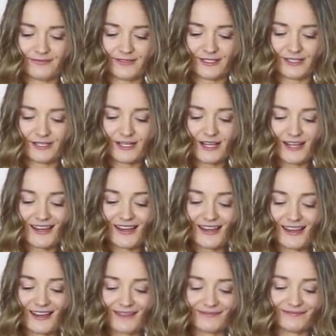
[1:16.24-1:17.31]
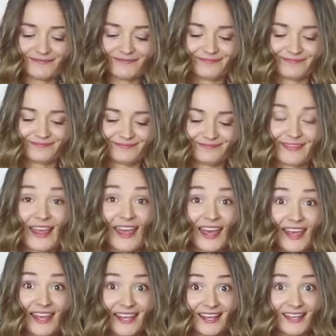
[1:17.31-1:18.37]
Da-da-da.
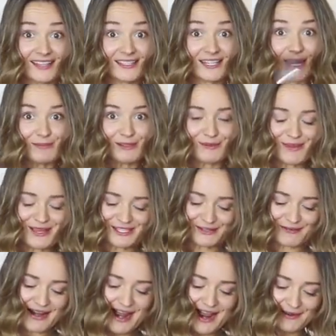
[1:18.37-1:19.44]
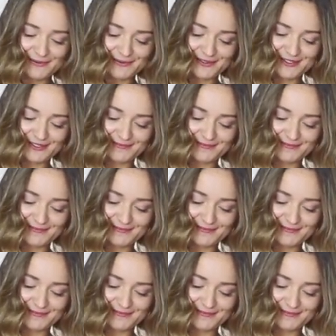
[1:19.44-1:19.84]
Time to mix it round.